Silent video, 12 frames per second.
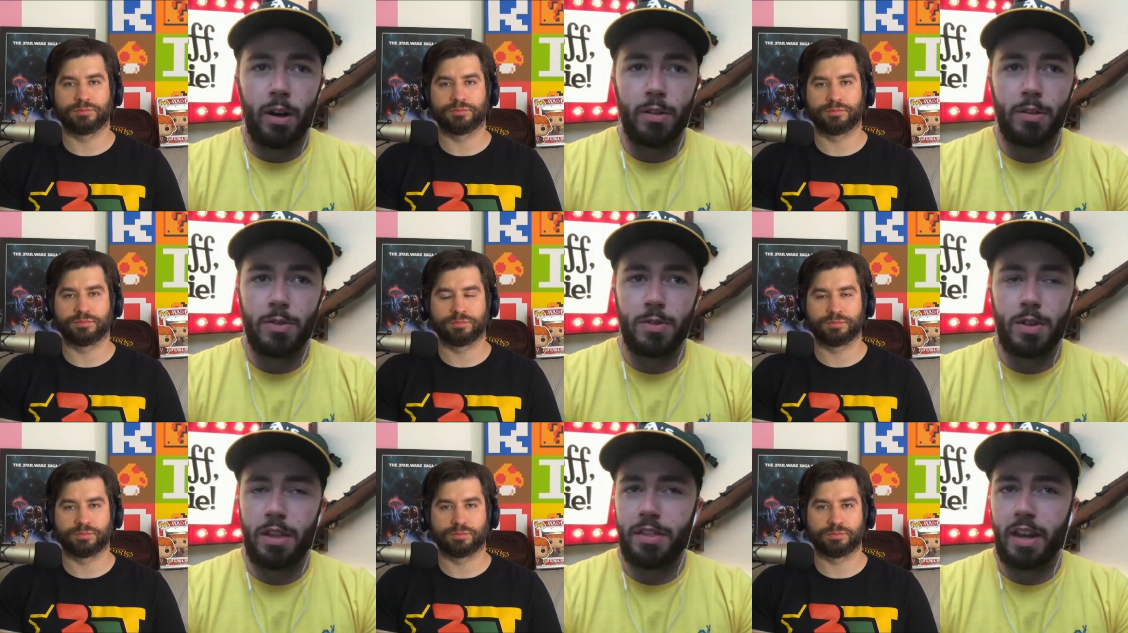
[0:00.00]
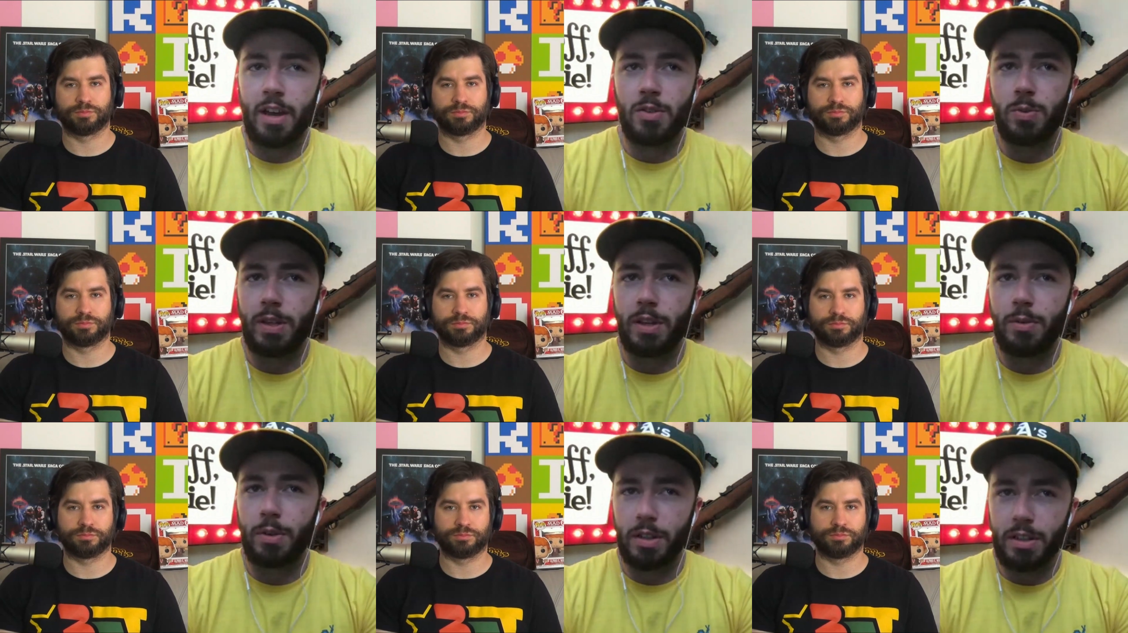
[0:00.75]
Speaker 1: where there's nothing else we
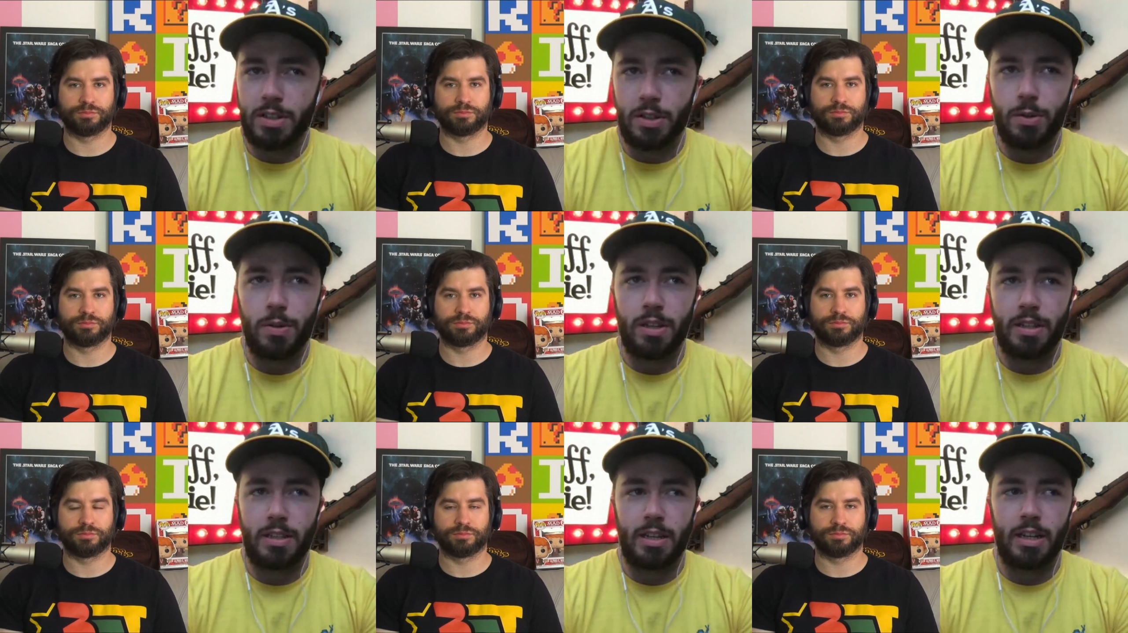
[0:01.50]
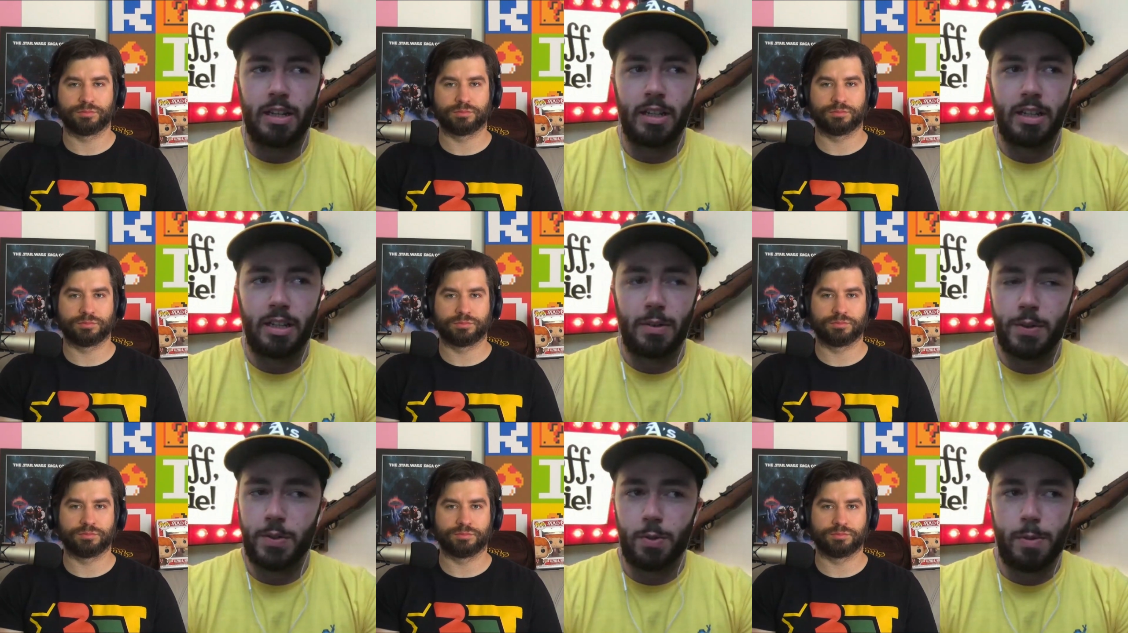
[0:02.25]
can really do, that uh,
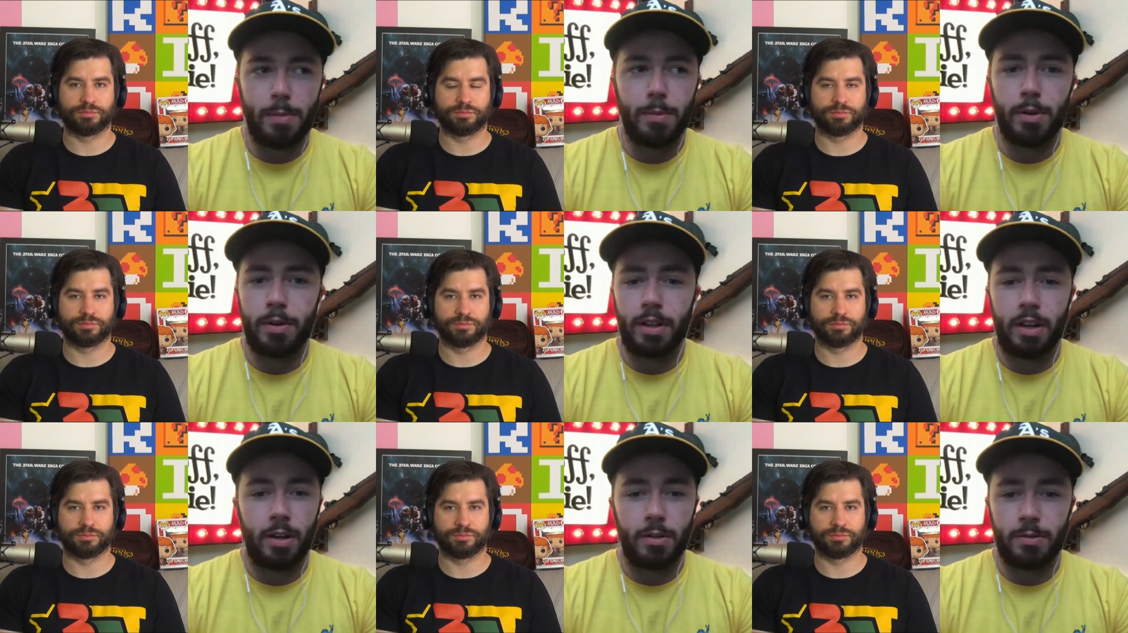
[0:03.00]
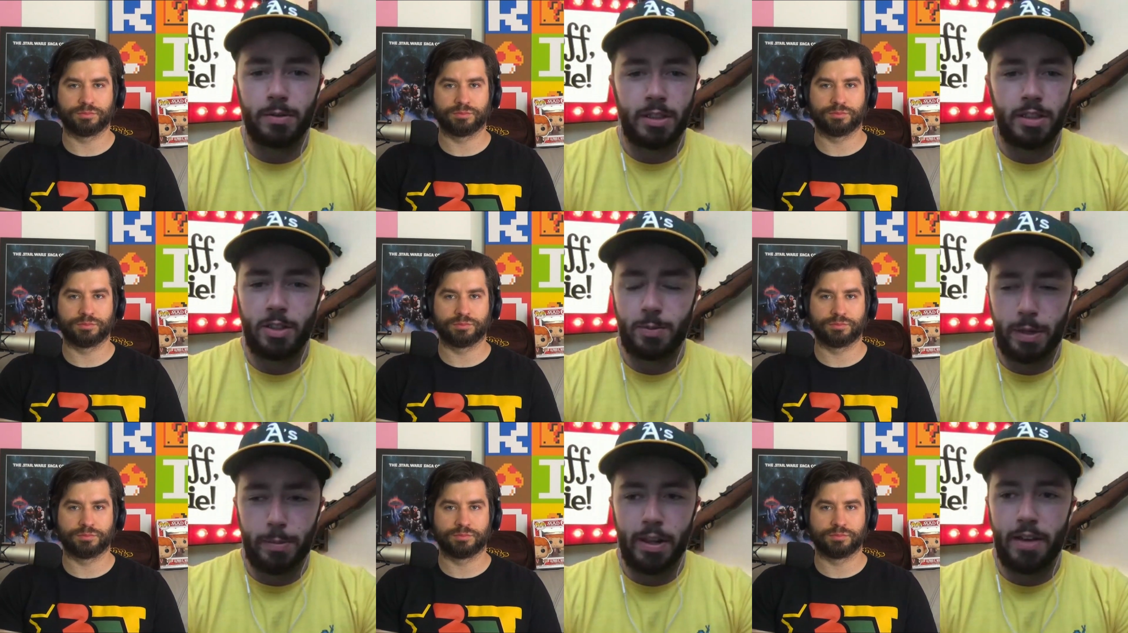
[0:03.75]
just remember, you know, these
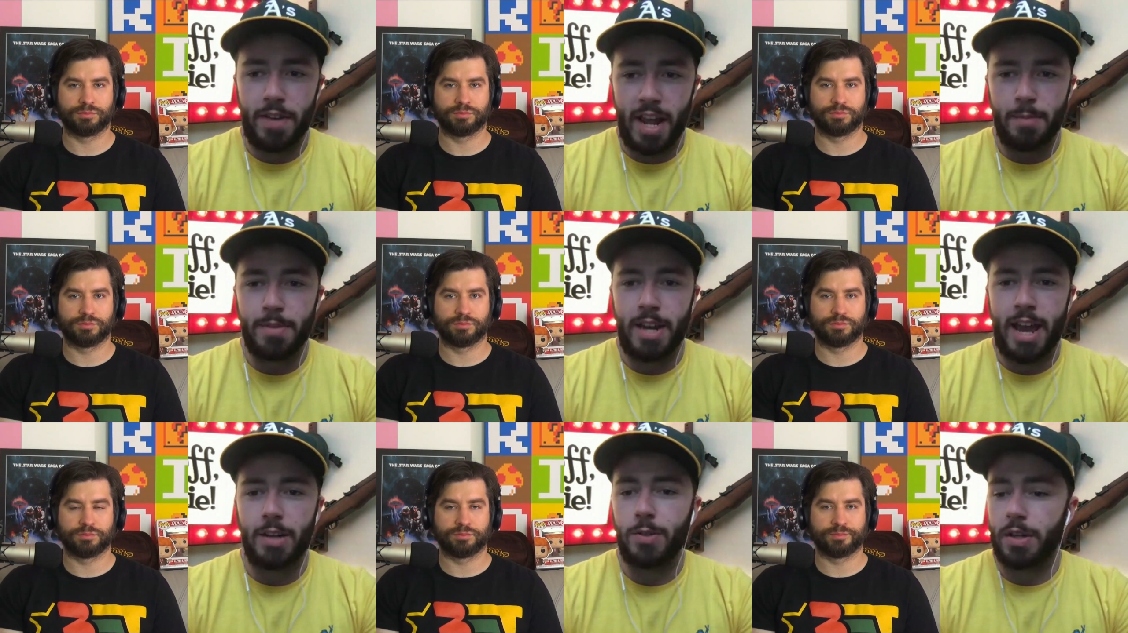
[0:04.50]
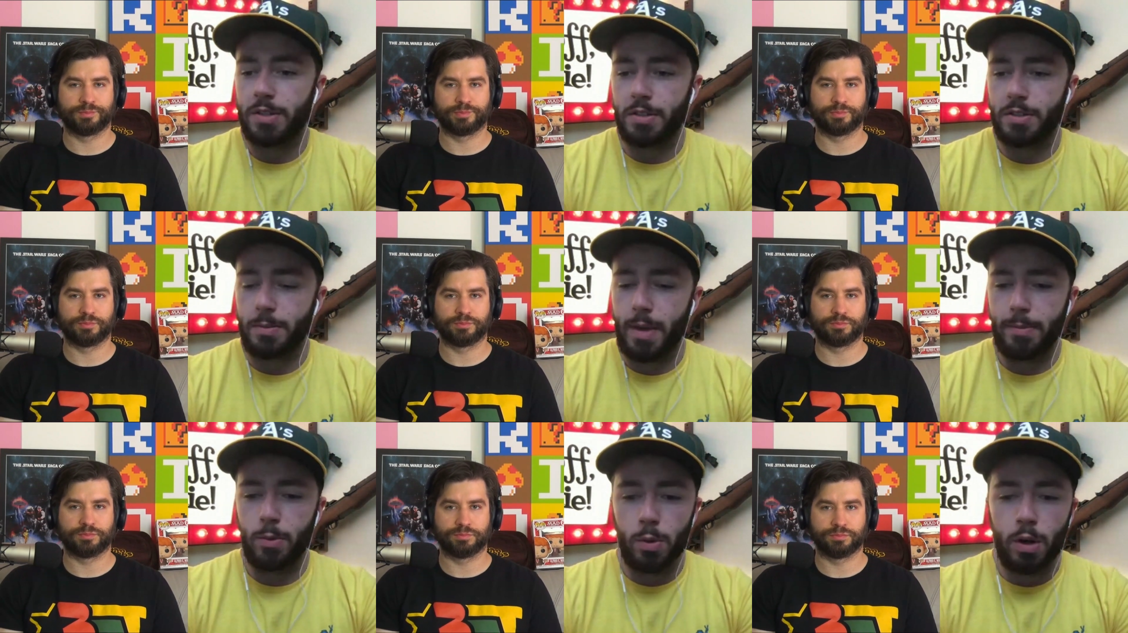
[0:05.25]
people have names and addresses, and
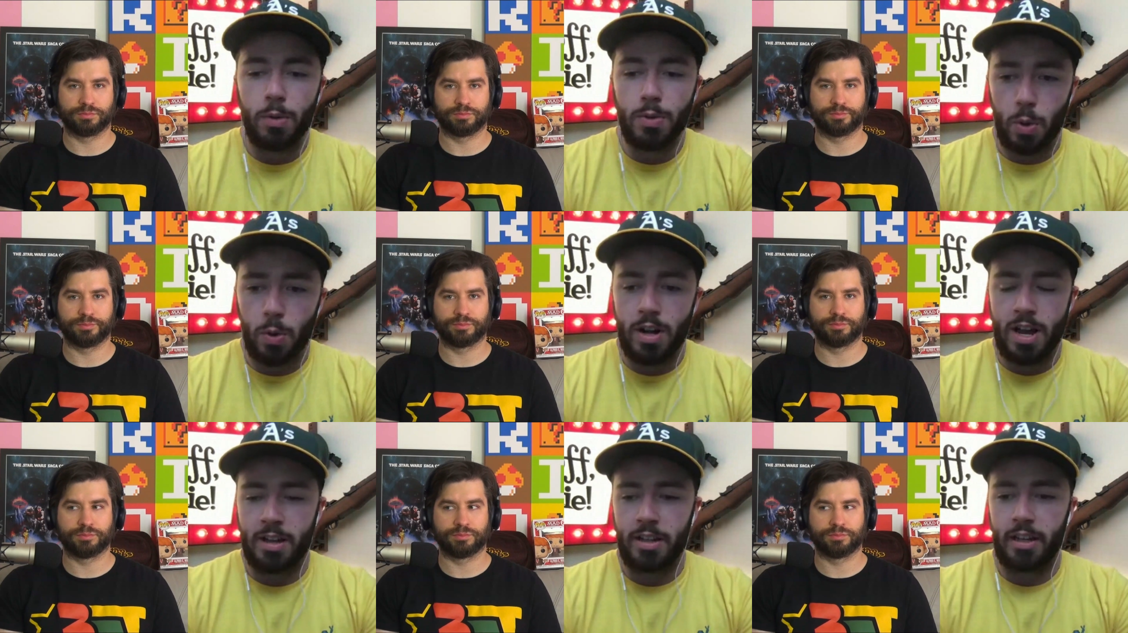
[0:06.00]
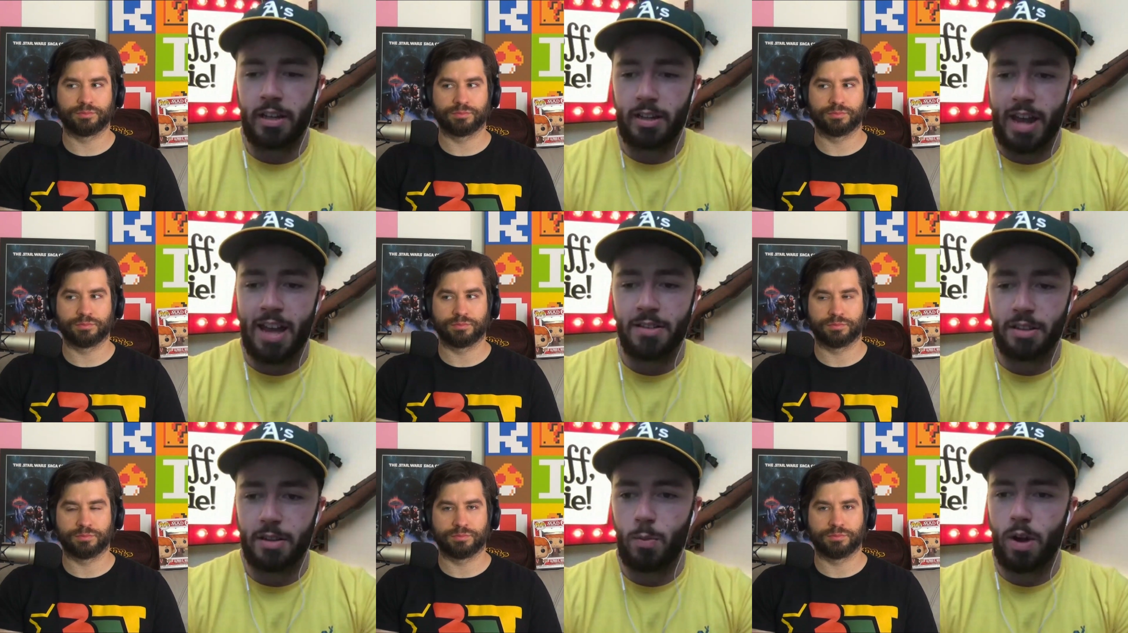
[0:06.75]
maybe we'll go door knocking and
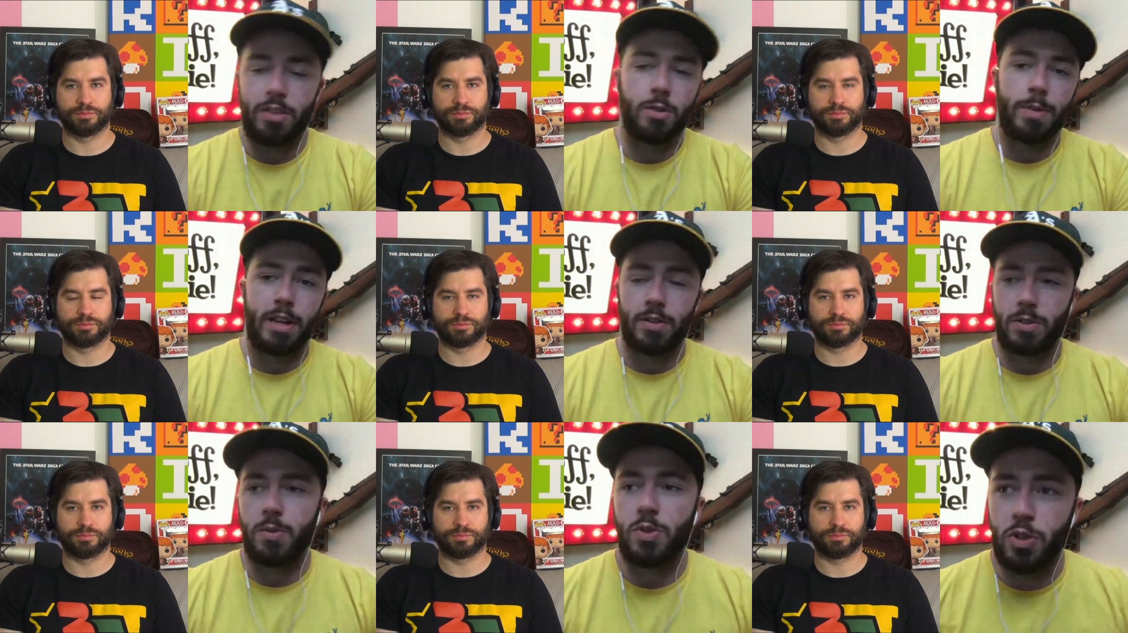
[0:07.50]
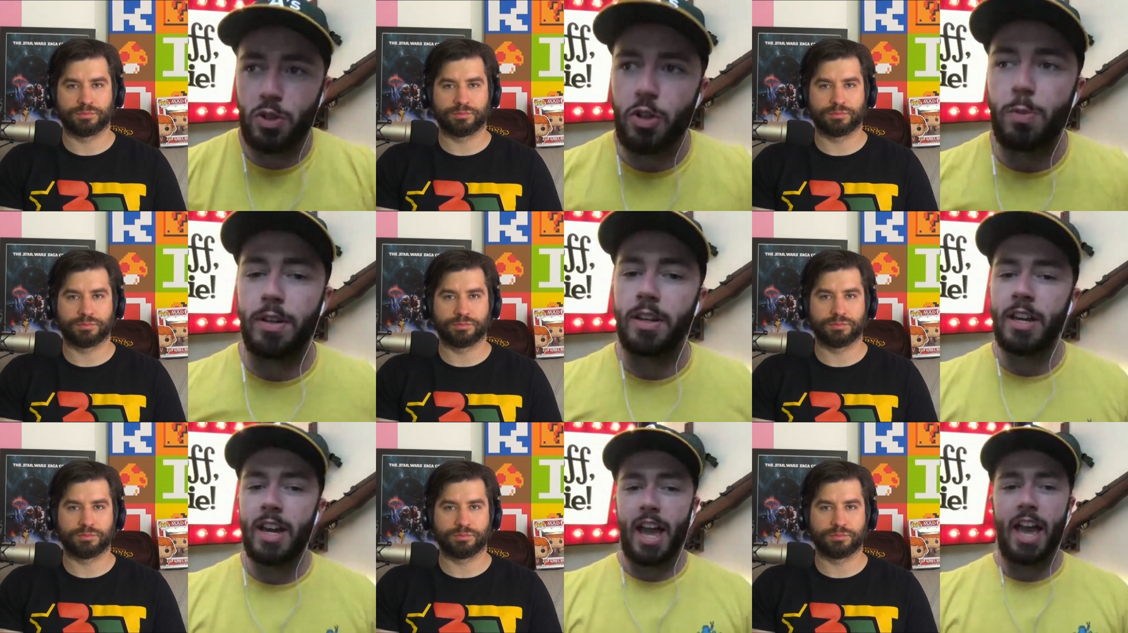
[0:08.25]
ask them why they're being so stupid.